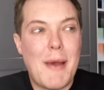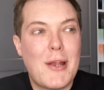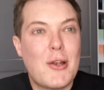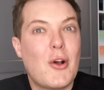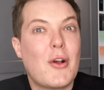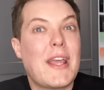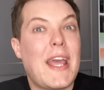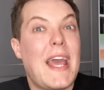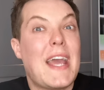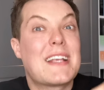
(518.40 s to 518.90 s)
You
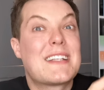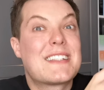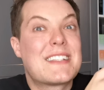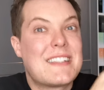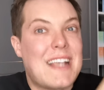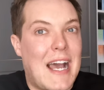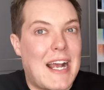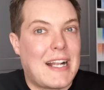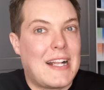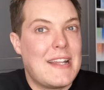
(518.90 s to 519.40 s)
might not get
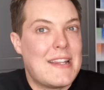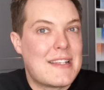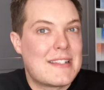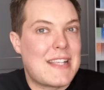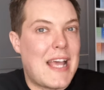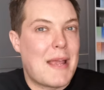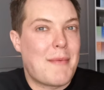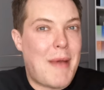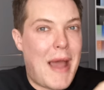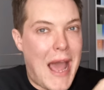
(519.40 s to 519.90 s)
exactly the
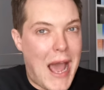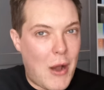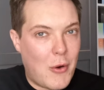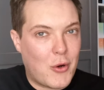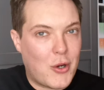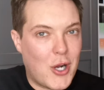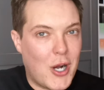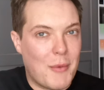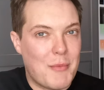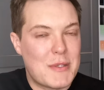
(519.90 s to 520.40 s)
same
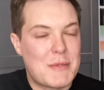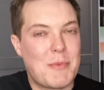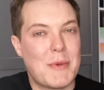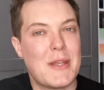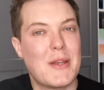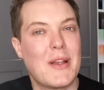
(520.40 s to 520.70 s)
outcomes,